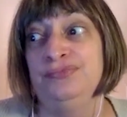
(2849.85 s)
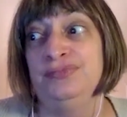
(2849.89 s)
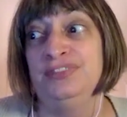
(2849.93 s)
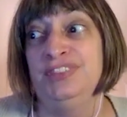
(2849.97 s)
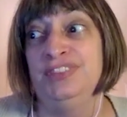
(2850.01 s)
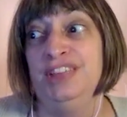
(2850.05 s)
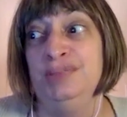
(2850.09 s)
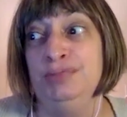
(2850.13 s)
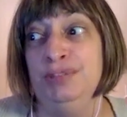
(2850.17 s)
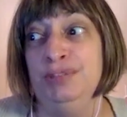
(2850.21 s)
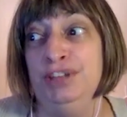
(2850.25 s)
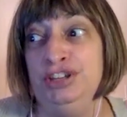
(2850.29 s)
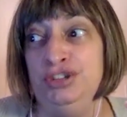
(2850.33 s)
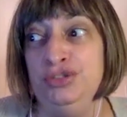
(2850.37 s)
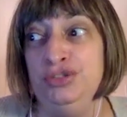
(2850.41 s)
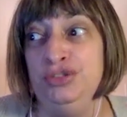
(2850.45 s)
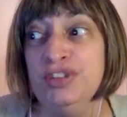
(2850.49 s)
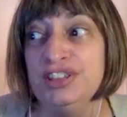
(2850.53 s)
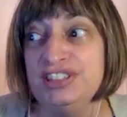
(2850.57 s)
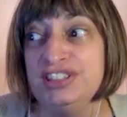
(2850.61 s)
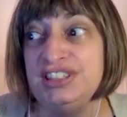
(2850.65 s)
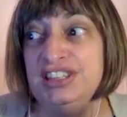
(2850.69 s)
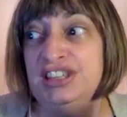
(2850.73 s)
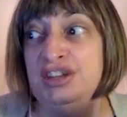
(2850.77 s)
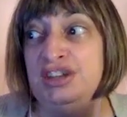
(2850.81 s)
They played
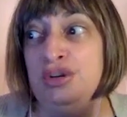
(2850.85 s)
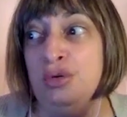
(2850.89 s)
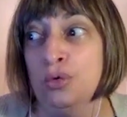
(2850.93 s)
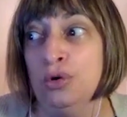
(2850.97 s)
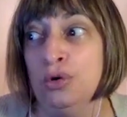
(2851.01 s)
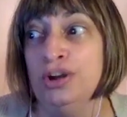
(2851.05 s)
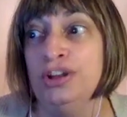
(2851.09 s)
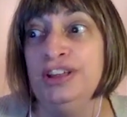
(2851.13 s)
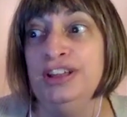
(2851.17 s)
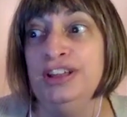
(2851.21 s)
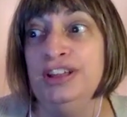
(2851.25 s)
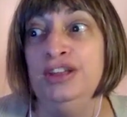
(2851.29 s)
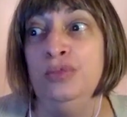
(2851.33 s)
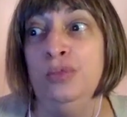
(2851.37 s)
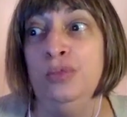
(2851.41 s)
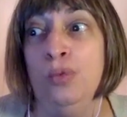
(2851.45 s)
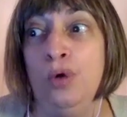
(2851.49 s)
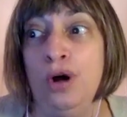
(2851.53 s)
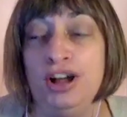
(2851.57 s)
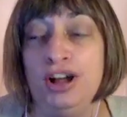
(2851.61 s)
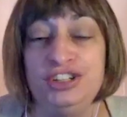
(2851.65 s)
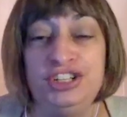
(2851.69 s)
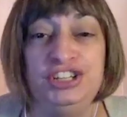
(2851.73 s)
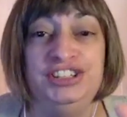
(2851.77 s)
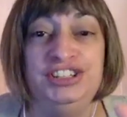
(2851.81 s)
USC, Oregon, and
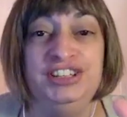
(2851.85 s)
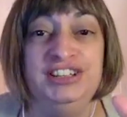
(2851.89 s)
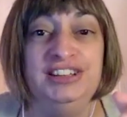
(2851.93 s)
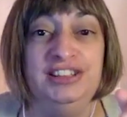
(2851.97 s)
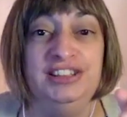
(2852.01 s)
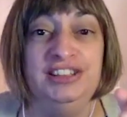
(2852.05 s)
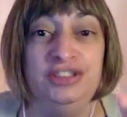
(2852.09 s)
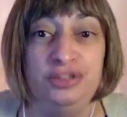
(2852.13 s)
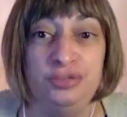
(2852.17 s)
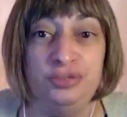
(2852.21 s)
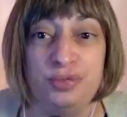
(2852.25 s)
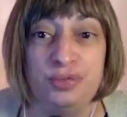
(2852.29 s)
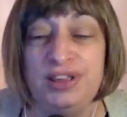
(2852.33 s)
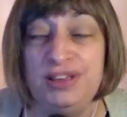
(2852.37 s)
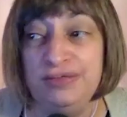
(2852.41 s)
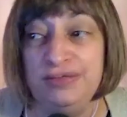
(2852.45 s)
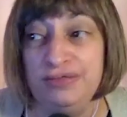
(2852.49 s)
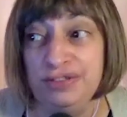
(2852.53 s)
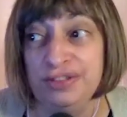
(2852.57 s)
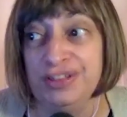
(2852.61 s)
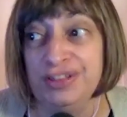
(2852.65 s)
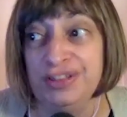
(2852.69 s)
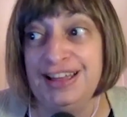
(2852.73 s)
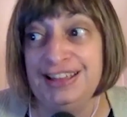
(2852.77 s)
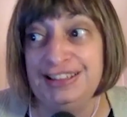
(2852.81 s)
Washington in 3 of
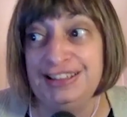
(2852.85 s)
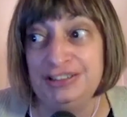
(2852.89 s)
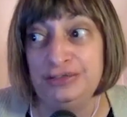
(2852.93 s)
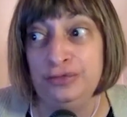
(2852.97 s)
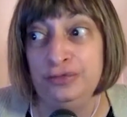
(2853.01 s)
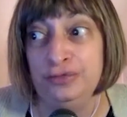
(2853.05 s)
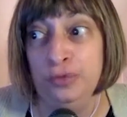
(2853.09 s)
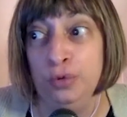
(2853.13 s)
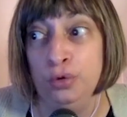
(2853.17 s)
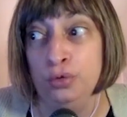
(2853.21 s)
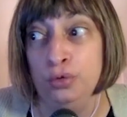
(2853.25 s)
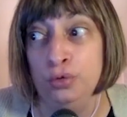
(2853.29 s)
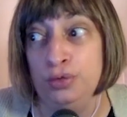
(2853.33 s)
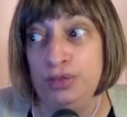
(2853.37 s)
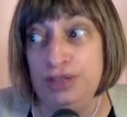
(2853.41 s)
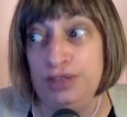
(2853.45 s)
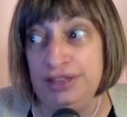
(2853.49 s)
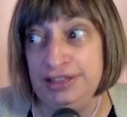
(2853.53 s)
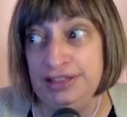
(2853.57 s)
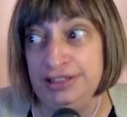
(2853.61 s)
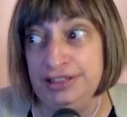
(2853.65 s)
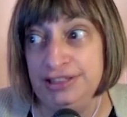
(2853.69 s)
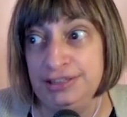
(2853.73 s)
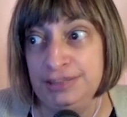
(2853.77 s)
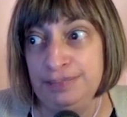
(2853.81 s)
the last 4
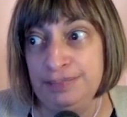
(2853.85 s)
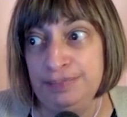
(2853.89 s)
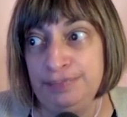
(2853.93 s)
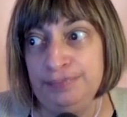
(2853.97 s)
weeks.